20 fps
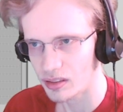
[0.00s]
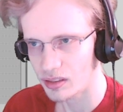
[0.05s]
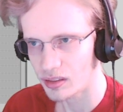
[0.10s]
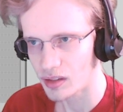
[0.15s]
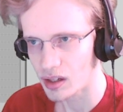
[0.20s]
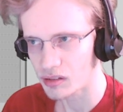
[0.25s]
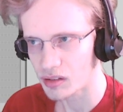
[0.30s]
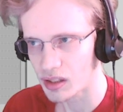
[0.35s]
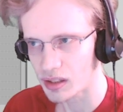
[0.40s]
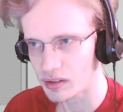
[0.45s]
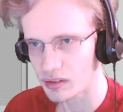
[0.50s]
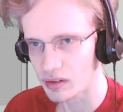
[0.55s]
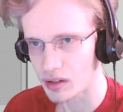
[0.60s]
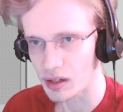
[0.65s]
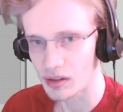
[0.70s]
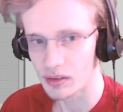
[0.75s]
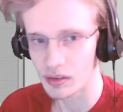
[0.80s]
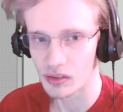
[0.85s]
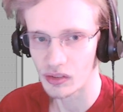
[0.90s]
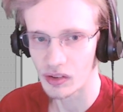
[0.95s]

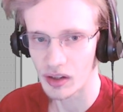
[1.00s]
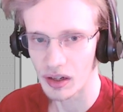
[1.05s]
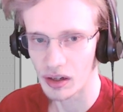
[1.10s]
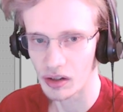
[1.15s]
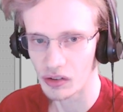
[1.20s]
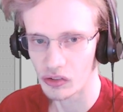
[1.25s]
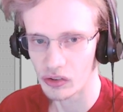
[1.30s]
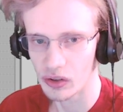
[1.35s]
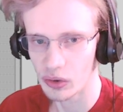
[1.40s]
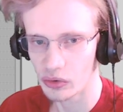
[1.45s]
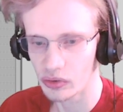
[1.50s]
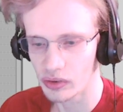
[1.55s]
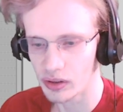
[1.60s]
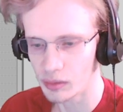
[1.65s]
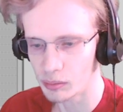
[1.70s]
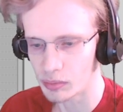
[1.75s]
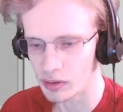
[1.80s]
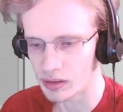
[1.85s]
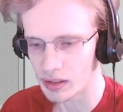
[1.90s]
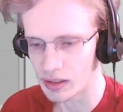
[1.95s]
not taking it seriously,
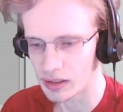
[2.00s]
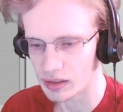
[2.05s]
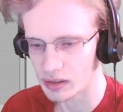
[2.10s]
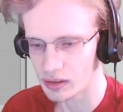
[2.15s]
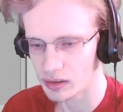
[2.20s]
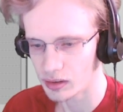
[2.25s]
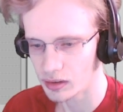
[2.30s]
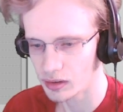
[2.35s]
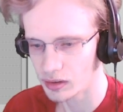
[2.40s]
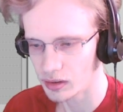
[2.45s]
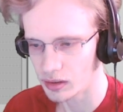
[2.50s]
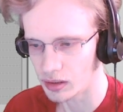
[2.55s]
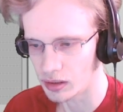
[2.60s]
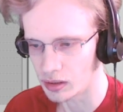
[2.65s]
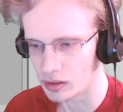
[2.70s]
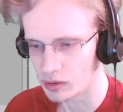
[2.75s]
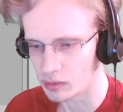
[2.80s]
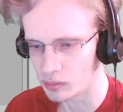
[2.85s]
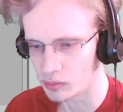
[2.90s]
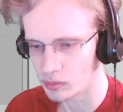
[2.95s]
but like, you
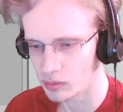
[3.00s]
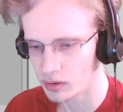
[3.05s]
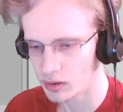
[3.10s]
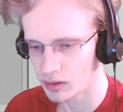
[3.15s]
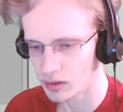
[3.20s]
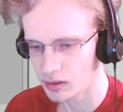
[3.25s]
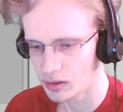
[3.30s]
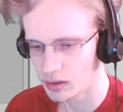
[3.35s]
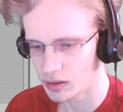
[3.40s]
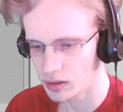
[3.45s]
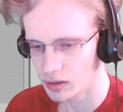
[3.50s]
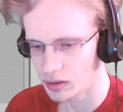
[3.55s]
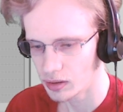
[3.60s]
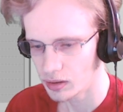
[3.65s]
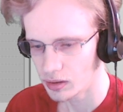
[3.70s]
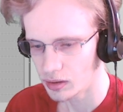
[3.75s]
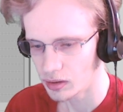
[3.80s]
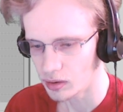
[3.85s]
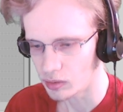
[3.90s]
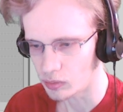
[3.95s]
know,
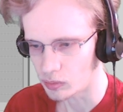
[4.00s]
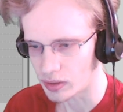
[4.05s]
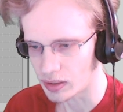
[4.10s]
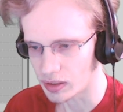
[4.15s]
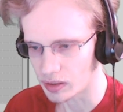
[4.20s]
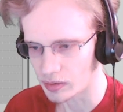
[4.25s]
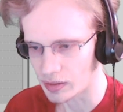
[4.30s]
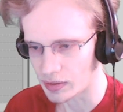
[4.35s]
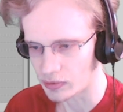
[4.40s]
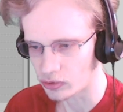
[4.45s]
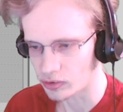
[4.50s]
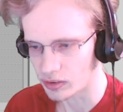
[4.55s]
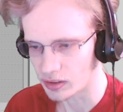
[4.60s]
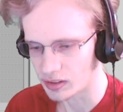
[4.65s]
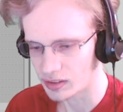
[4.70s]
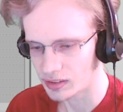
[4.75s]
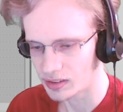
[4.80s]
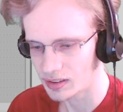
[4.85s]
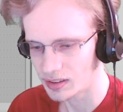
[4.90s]
want to actually